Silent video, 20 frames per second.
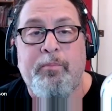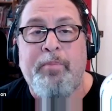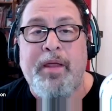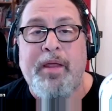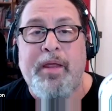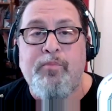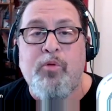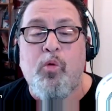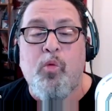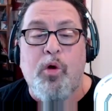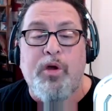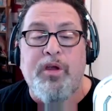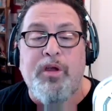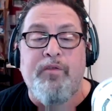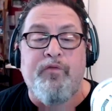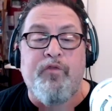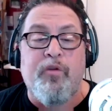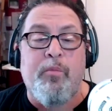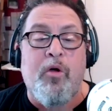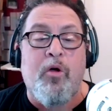people
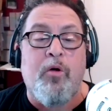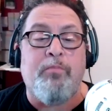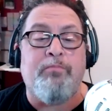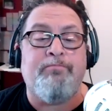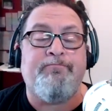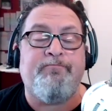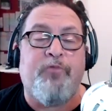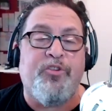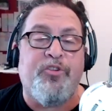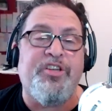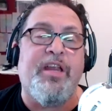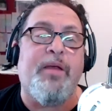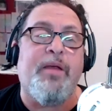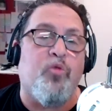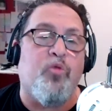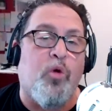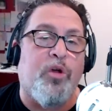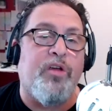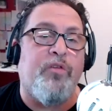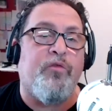working from home, for
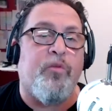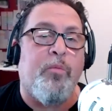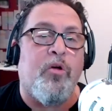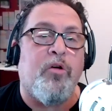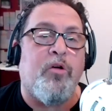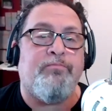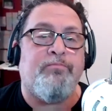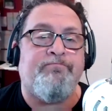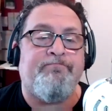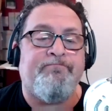teams working from home?